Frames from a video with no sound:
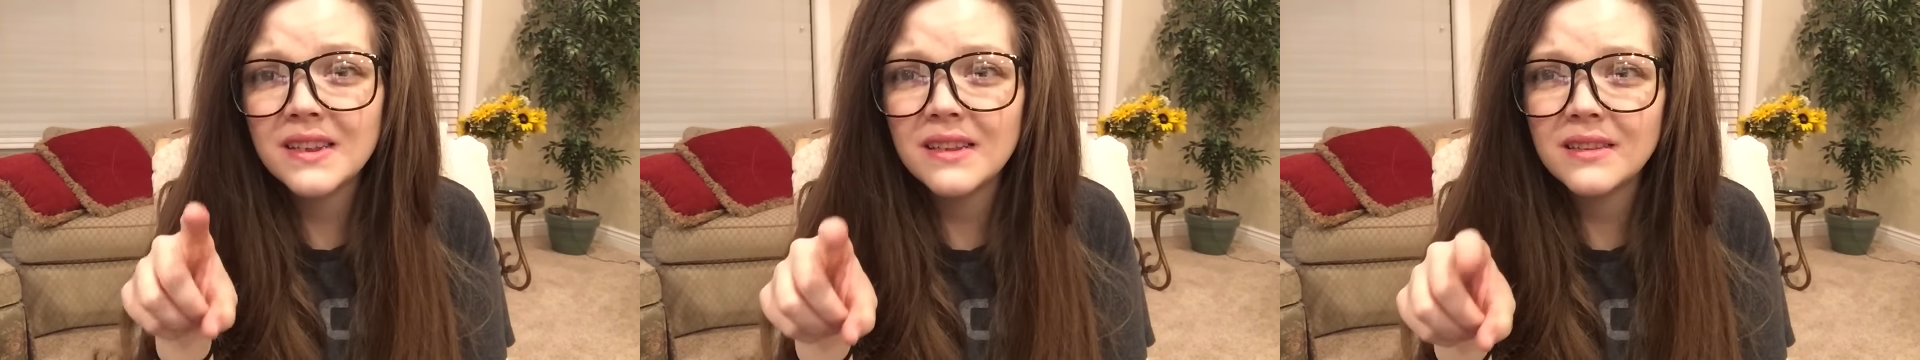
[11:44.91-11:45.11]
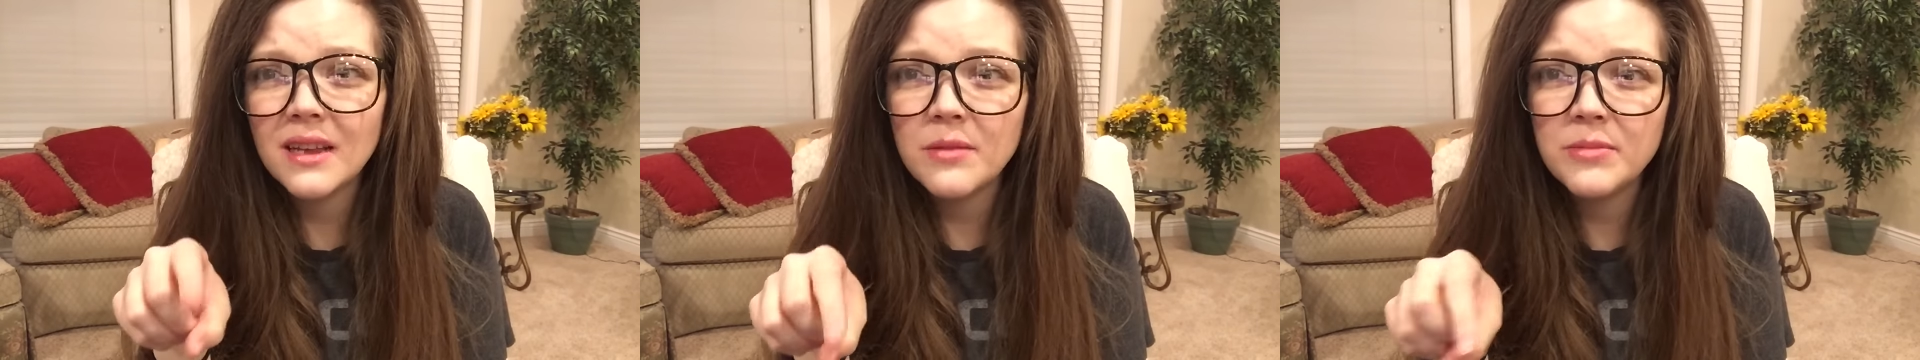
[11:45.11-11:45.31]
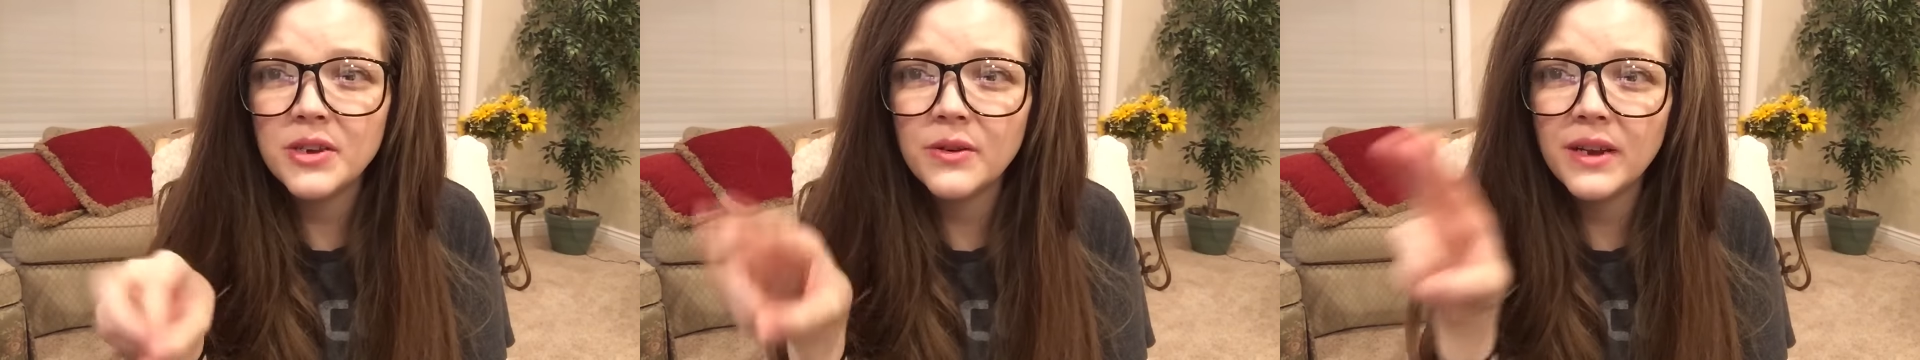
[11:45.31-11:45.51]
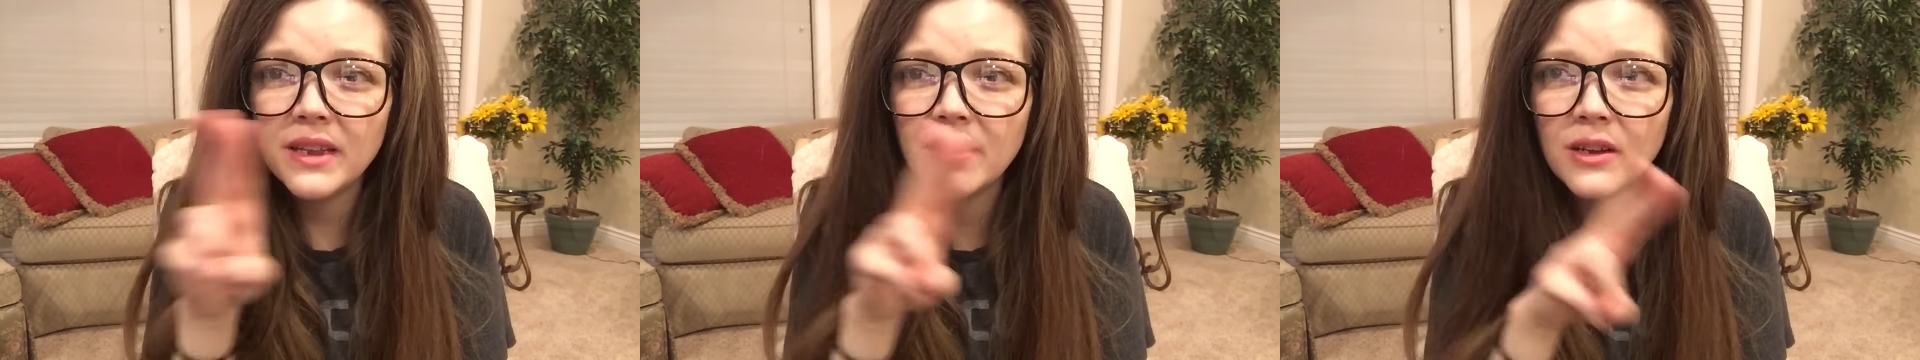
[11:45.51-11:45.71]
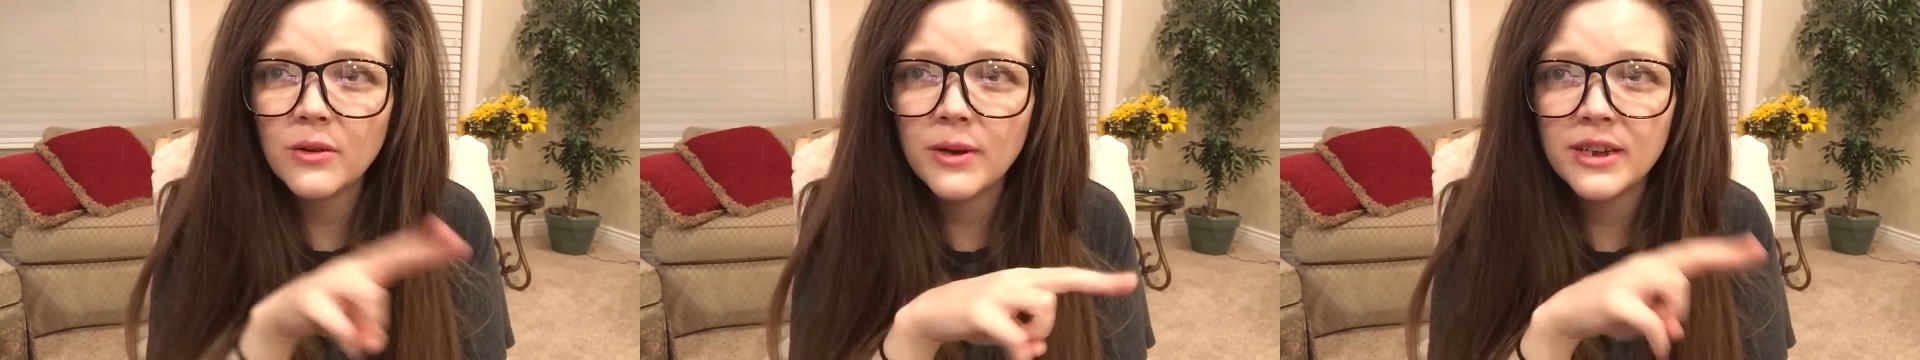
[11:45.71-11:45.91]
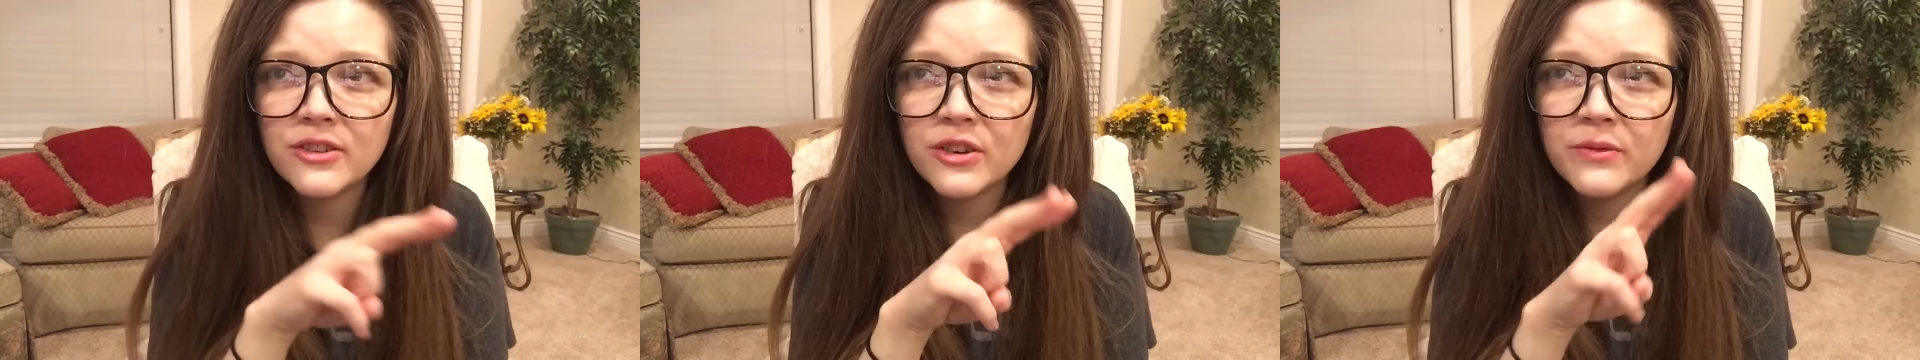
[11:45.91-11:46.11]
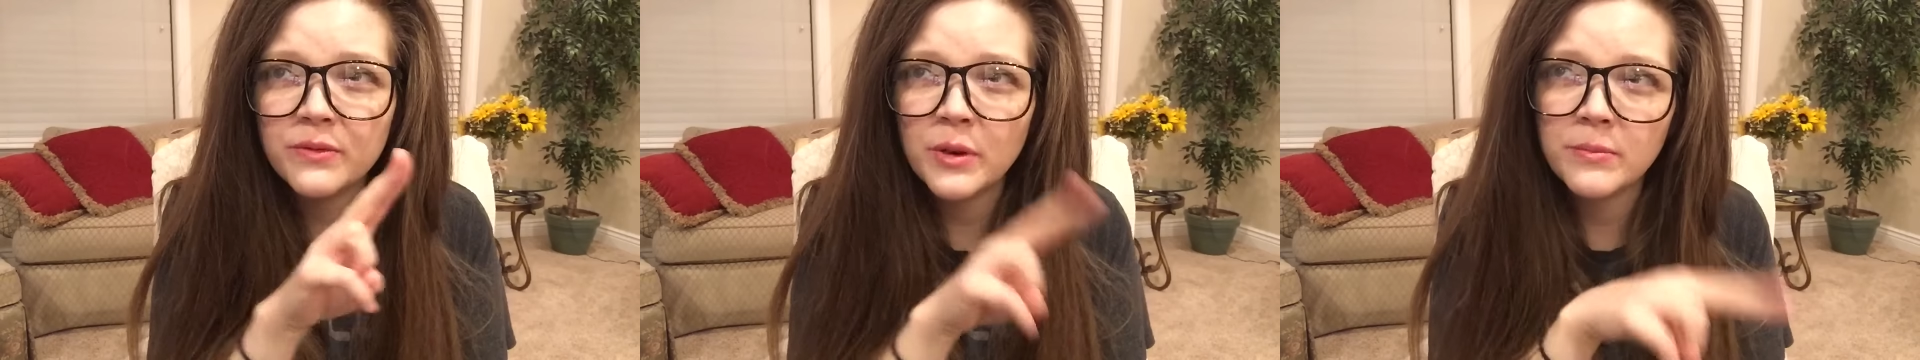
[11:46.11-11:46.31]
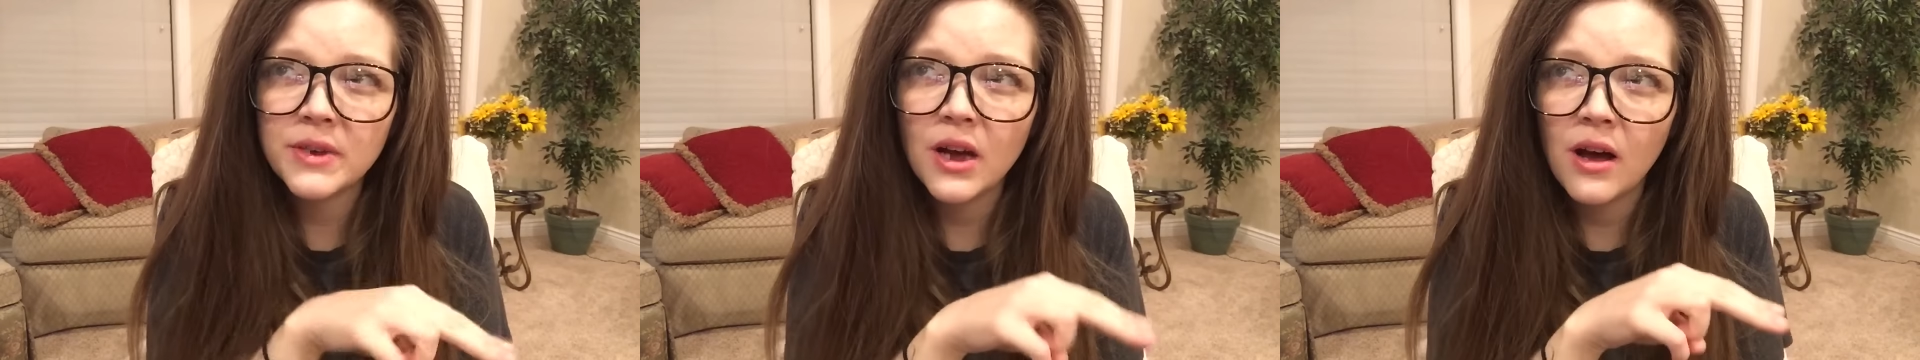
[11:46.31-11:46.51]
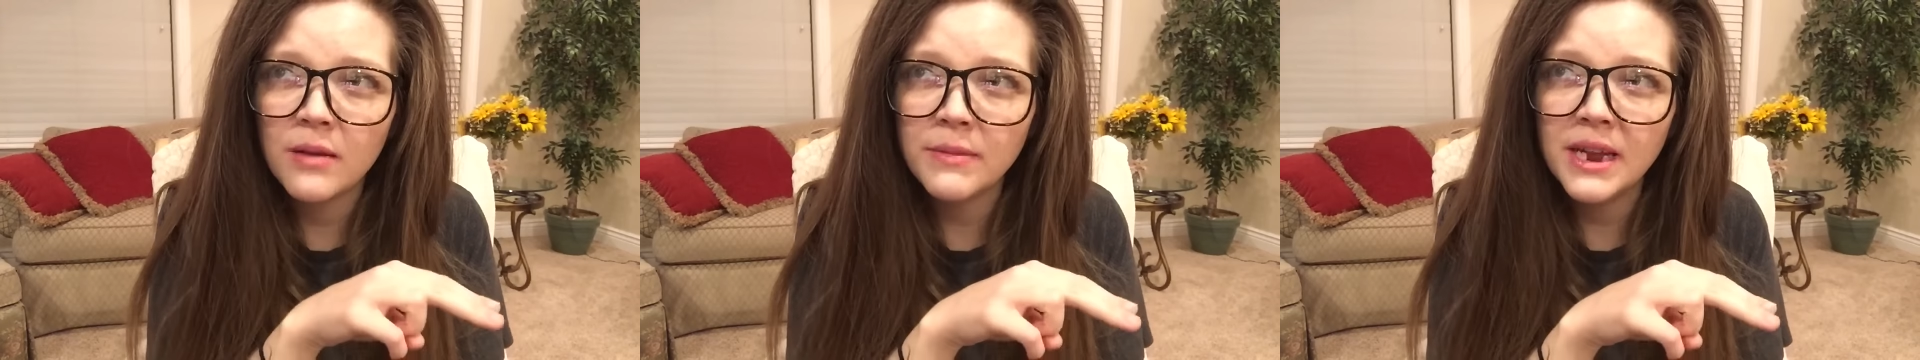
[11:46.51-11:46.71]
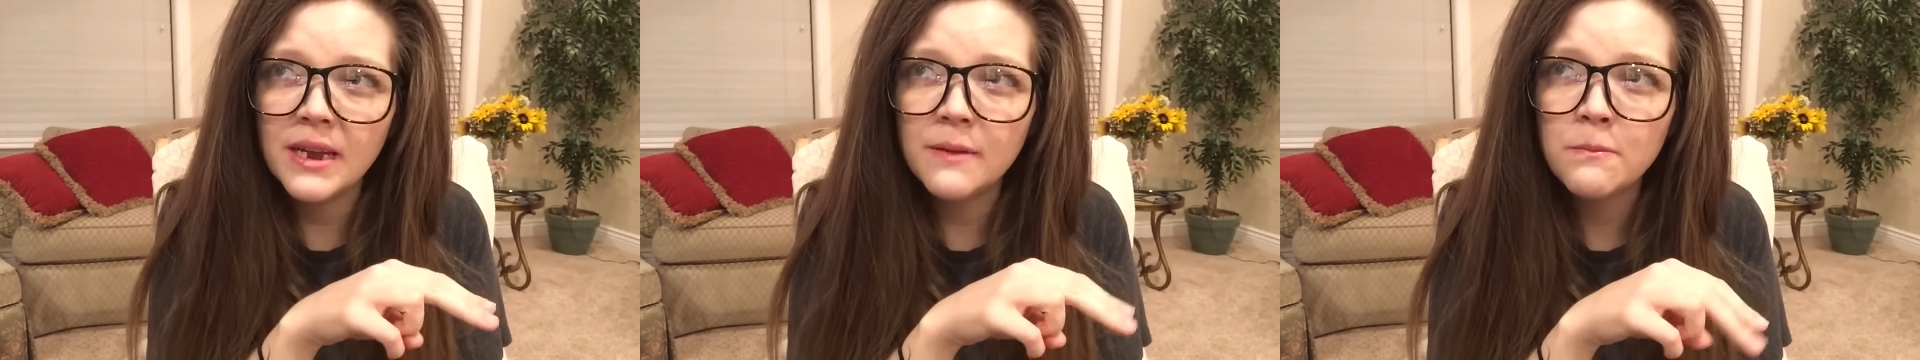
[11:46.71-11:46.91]
since I'm doing the question from
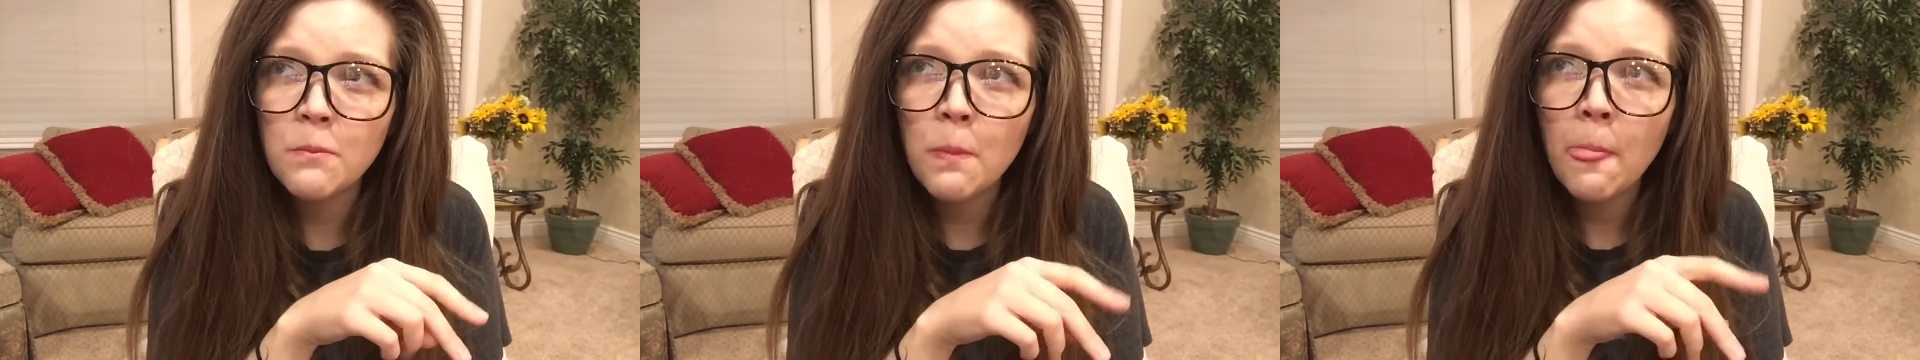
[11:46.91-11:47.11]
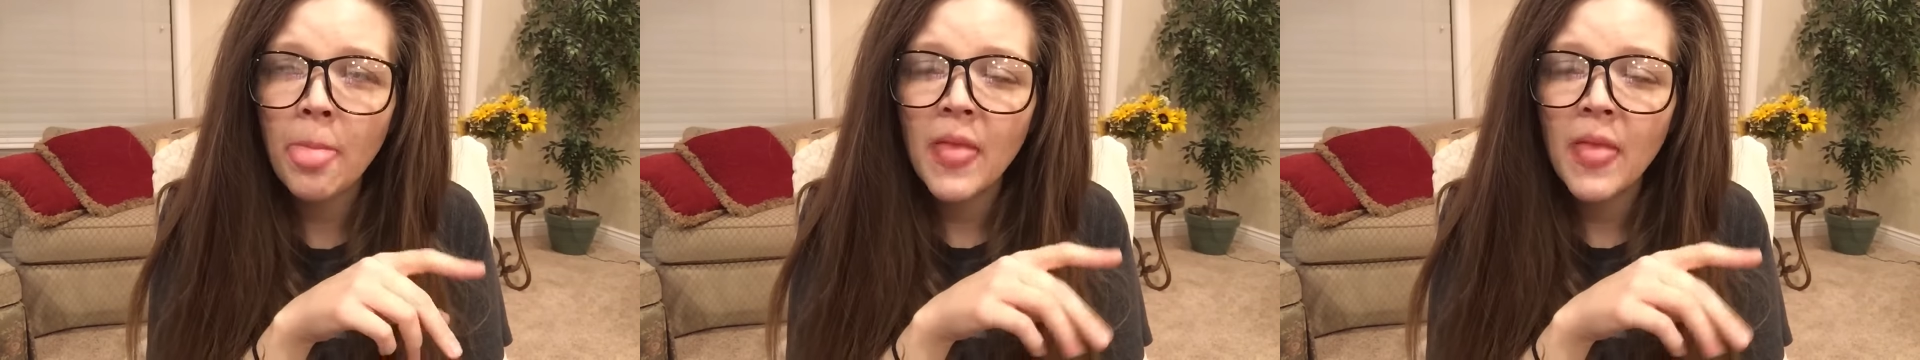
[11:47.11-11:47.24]
Tommy,